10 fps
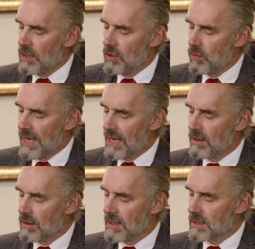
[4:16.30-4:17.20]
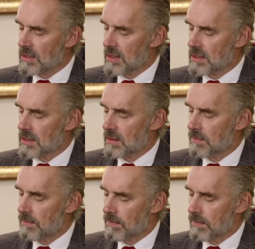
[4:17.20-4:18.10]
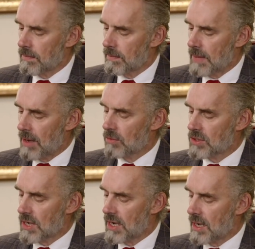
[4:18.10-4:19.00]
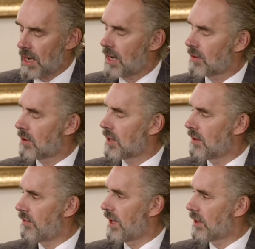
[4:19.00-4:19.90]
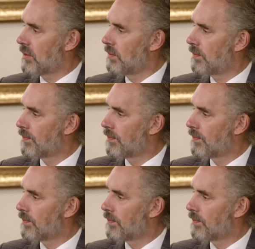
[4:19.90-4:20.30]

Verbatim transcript: you cannot exist outside a hierarchy of value.